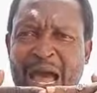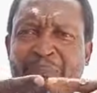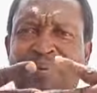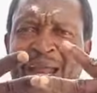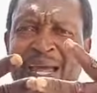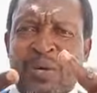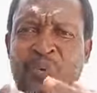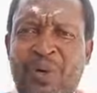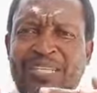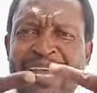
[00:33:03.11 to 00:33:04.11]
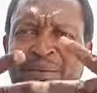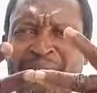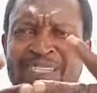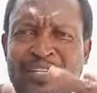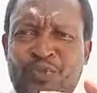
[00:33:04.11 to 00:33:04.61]
apply what I am
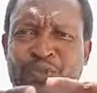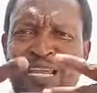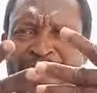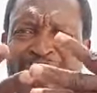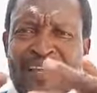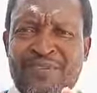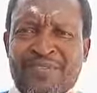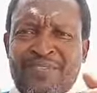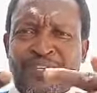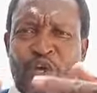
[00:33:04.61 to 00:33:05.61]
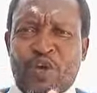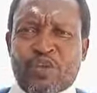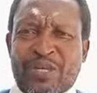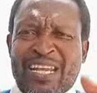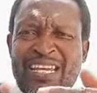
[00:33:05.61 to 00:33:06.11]
saying to their lives,
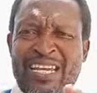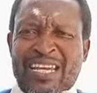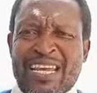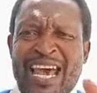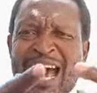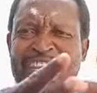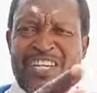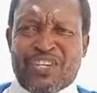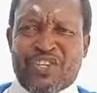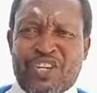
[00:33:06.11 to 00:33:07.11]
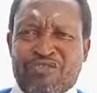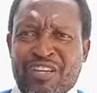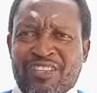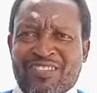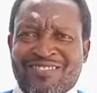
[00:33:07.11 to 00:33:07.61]
so that they and their
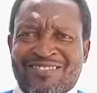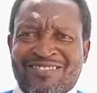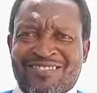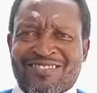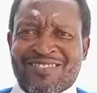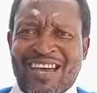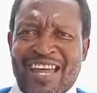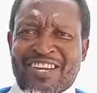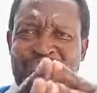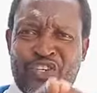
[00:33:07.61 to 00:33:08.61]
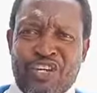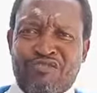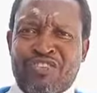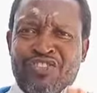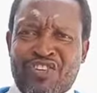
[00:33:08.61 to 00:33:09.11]
children, and their
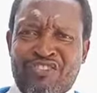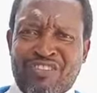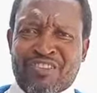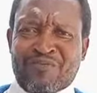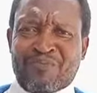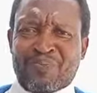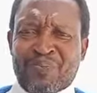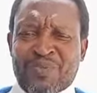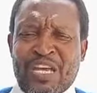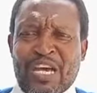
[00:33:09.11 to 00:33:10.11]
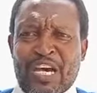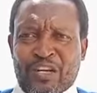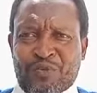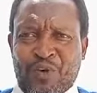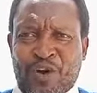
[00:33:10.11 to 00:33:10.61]
children's children, can
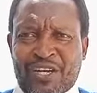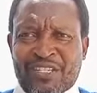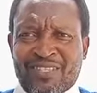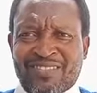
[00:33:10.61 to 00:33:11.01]
avoid